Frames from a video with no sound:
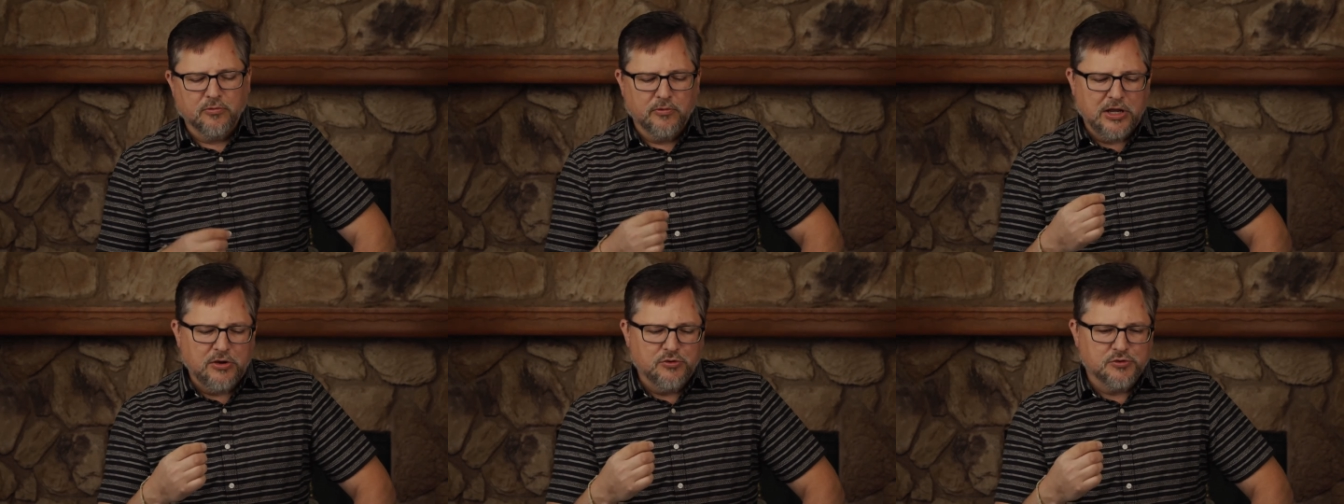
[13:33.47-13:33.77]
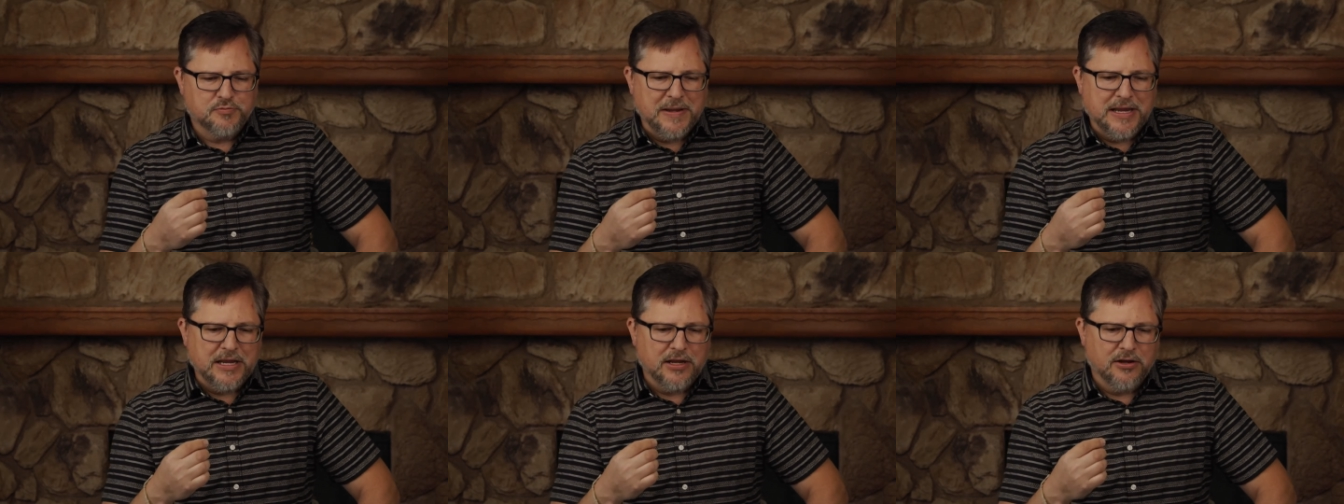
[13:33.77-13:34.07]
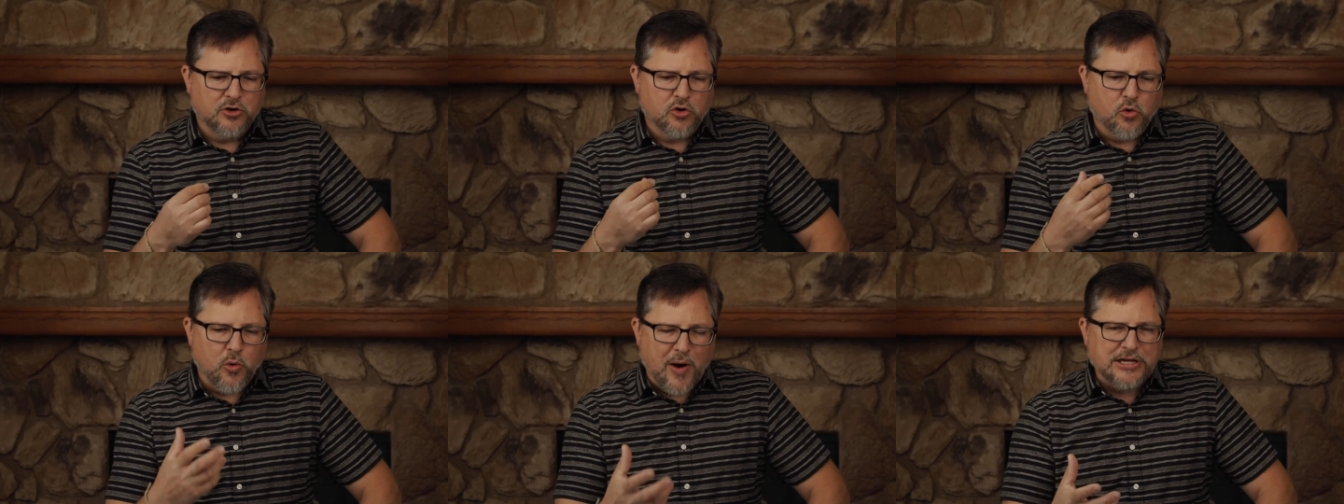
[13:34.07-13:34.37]
he was
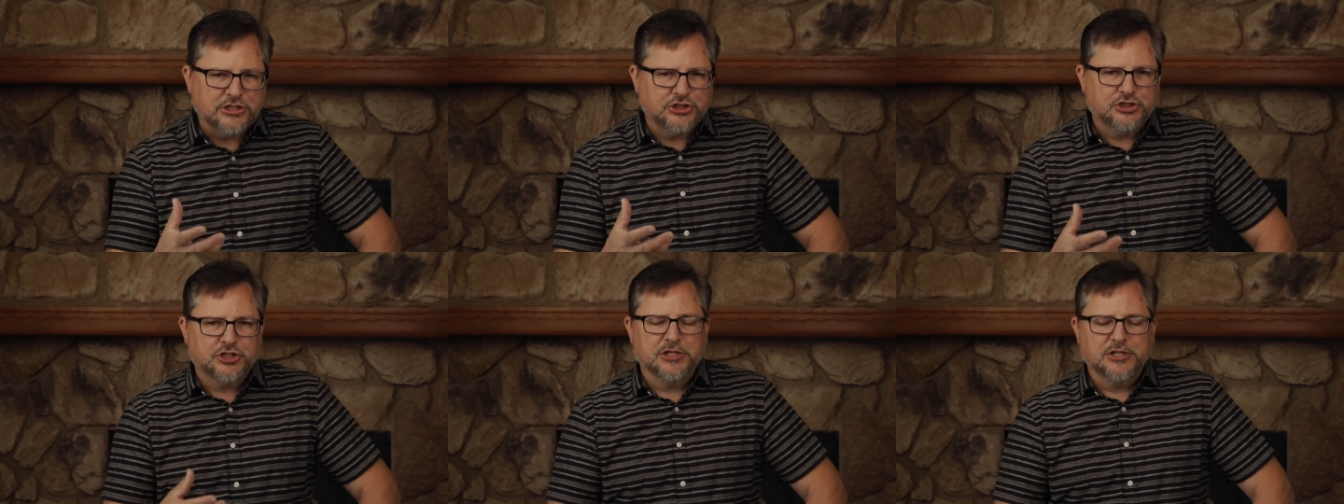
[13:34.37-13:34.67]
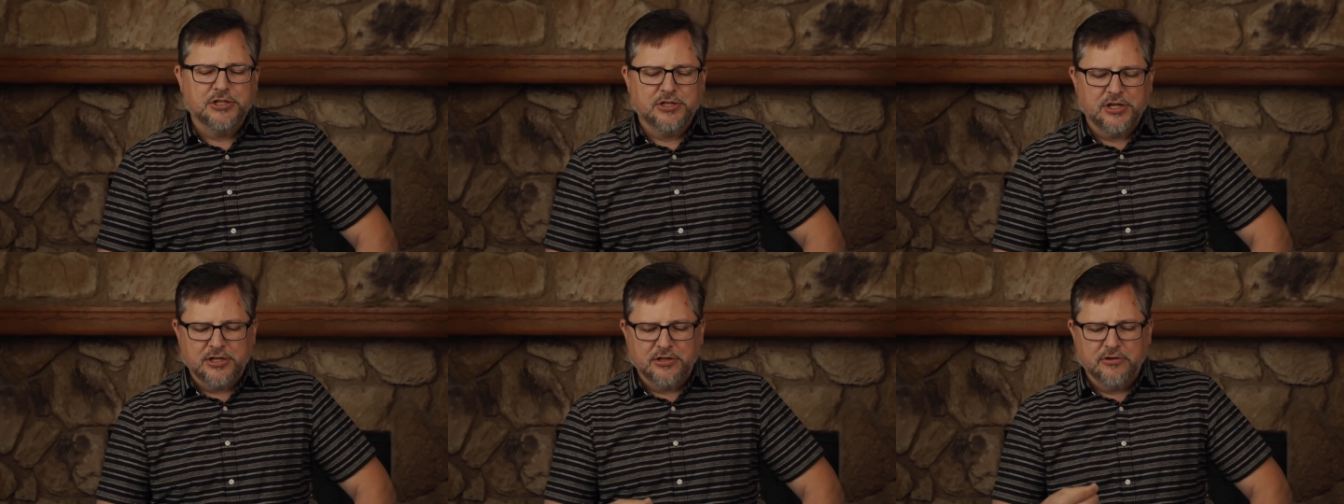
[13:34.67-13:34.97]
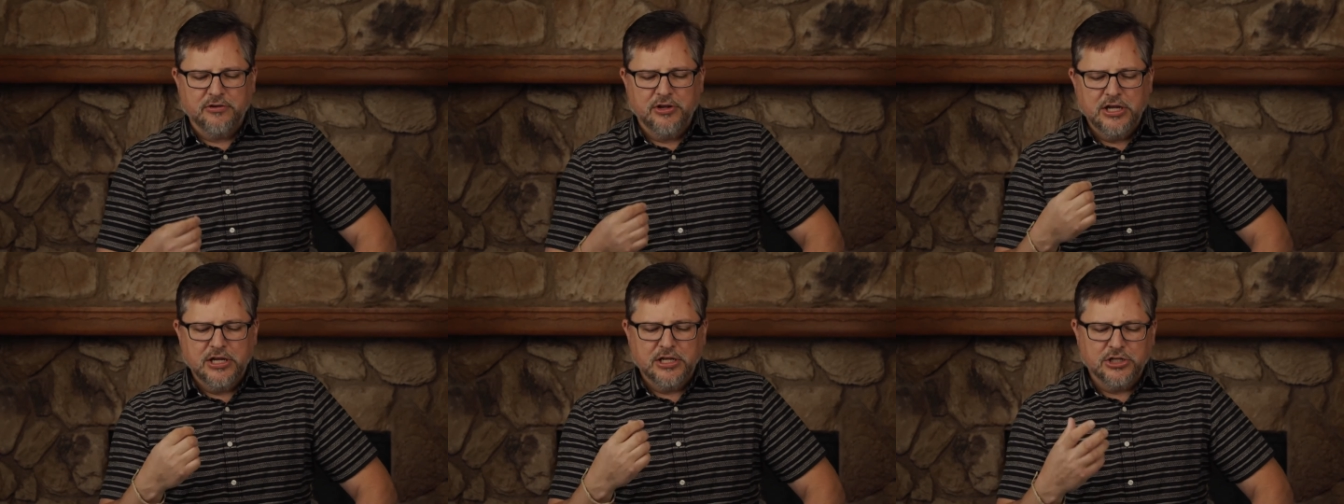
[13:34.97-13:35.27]
being questioned
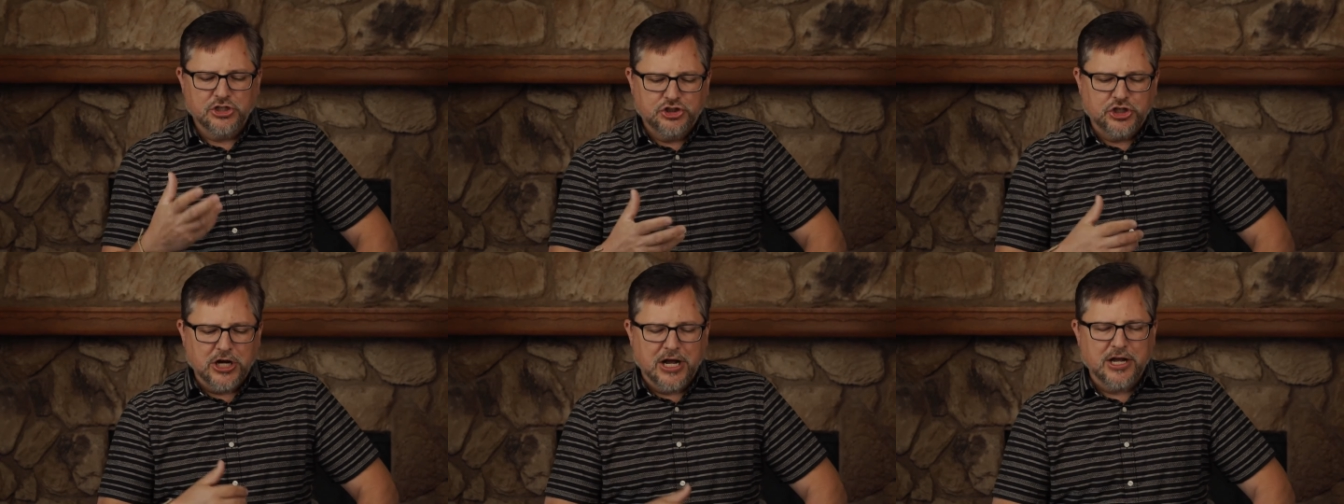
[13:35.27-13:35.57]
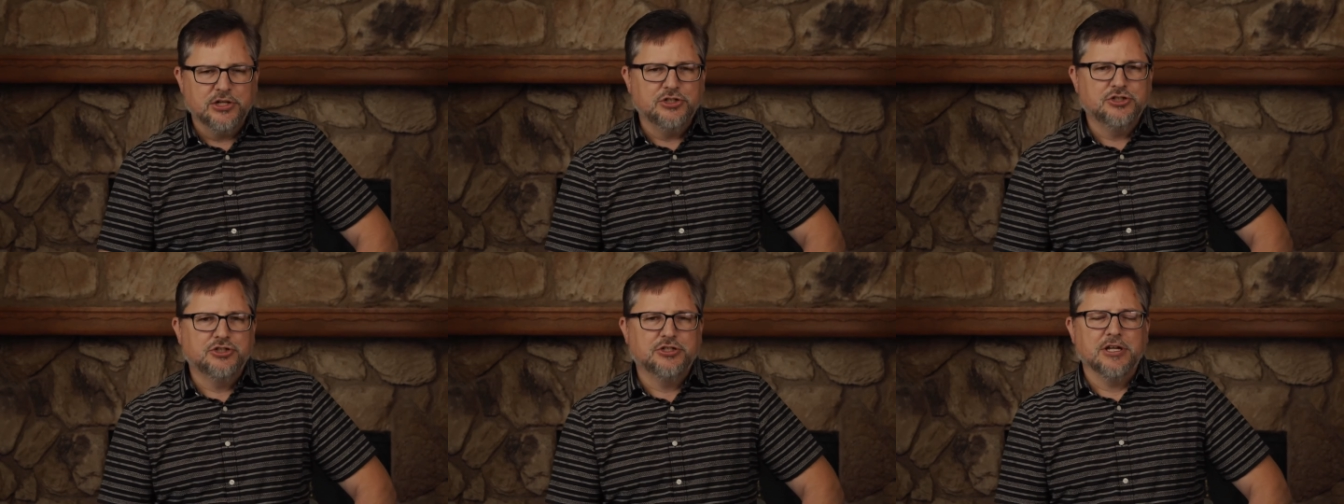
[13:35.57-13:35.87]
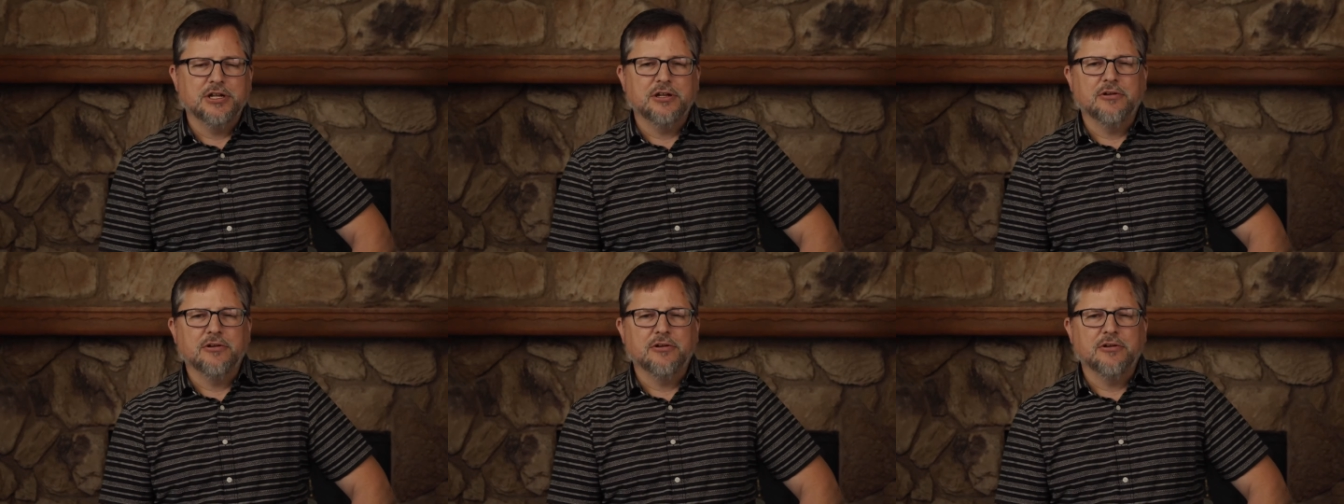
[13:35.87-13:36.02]
and judged.